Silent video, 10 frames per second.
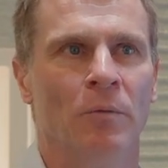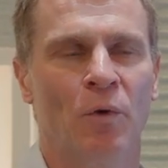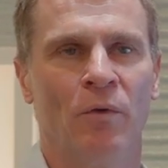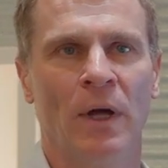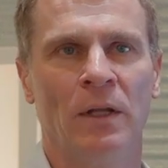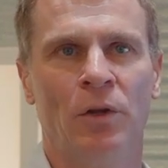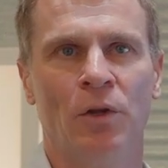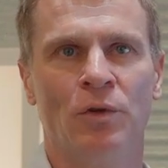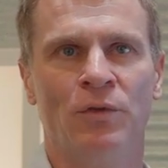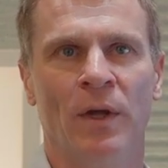provide a
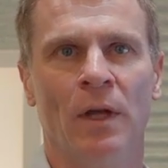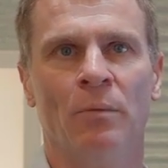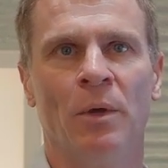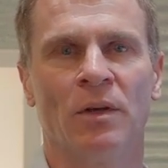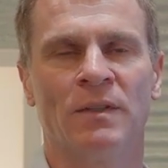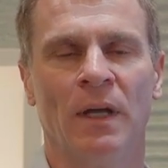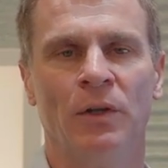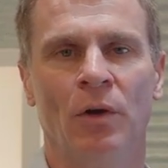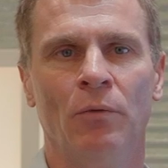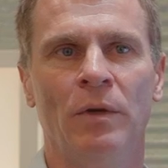huge value because they
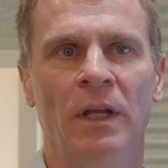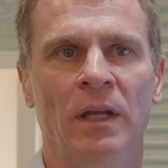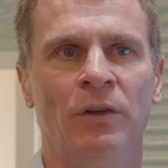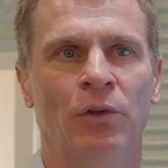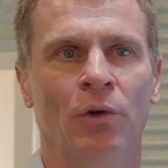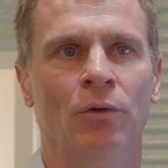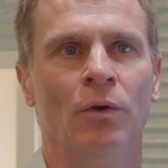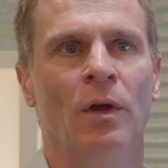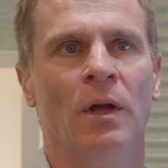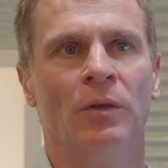don't need to
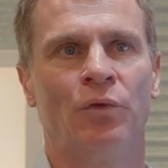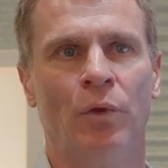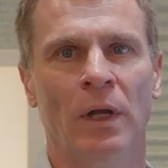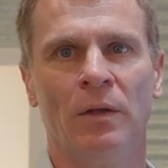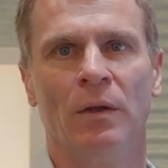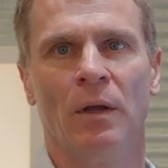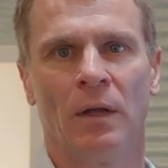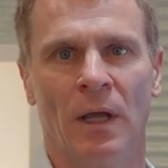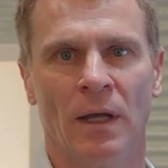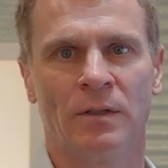treat
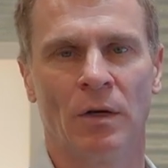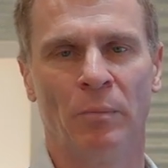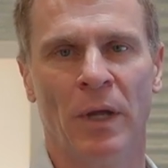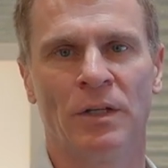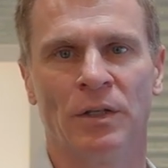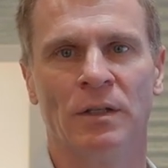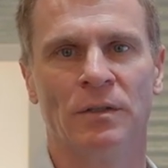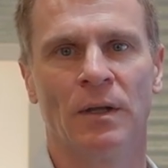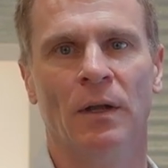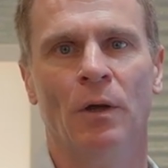cancer
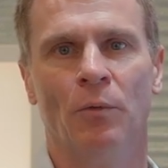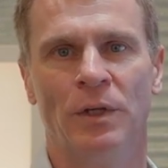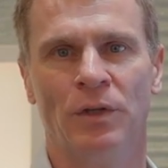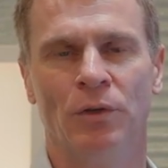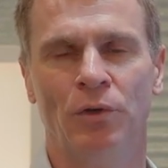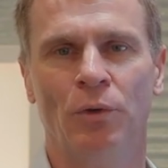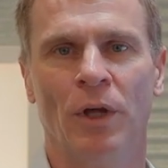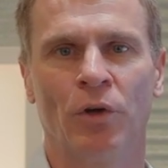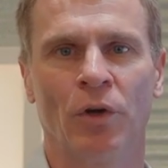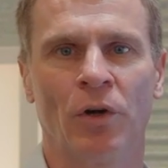patients which do
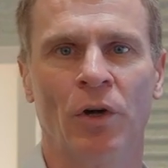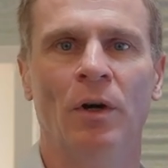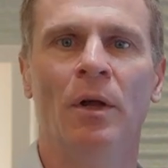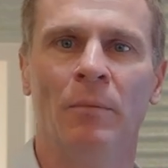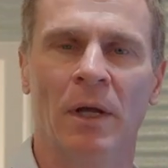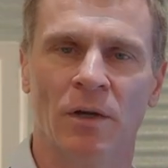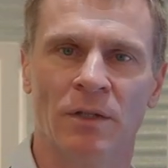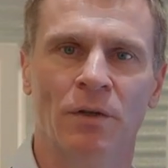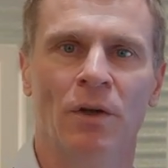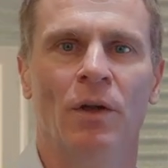not occur
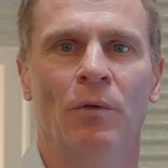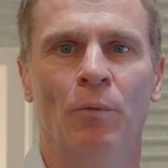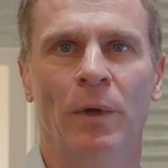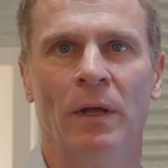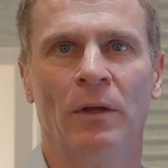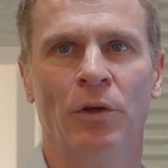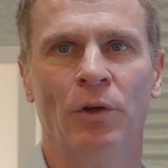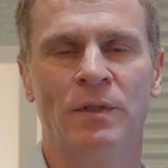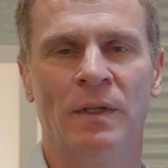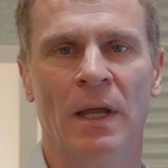because we
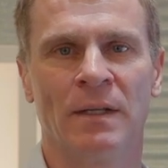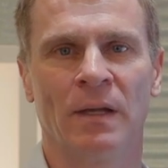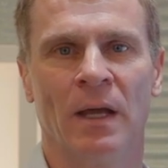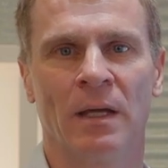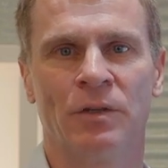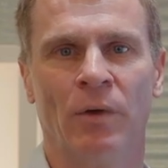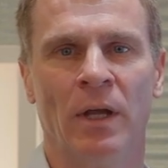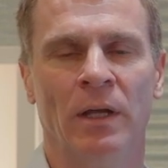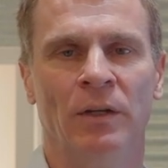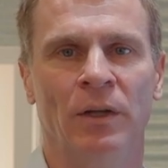use less
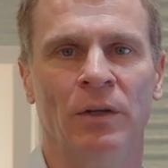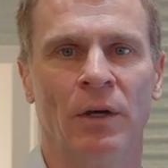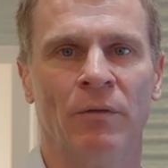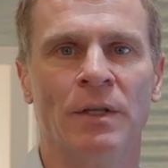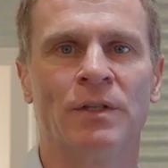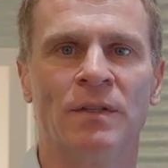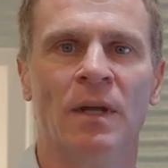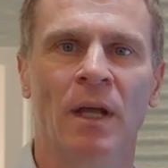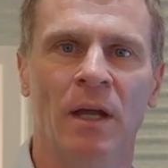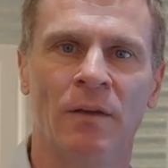x-ray in the interventions
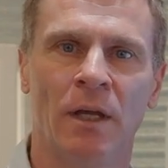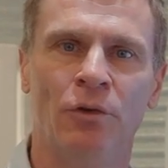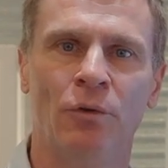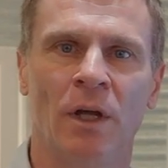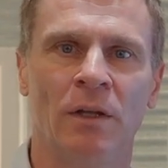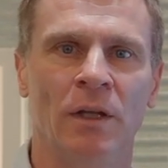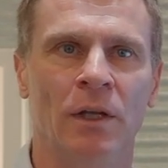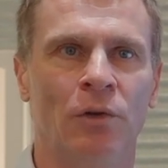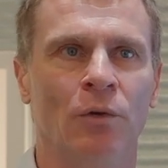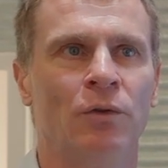and they do not
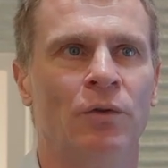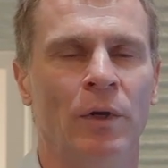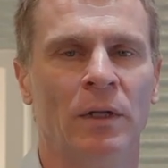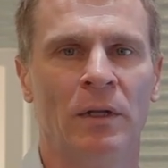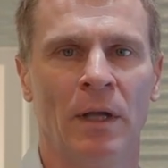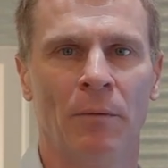need to treat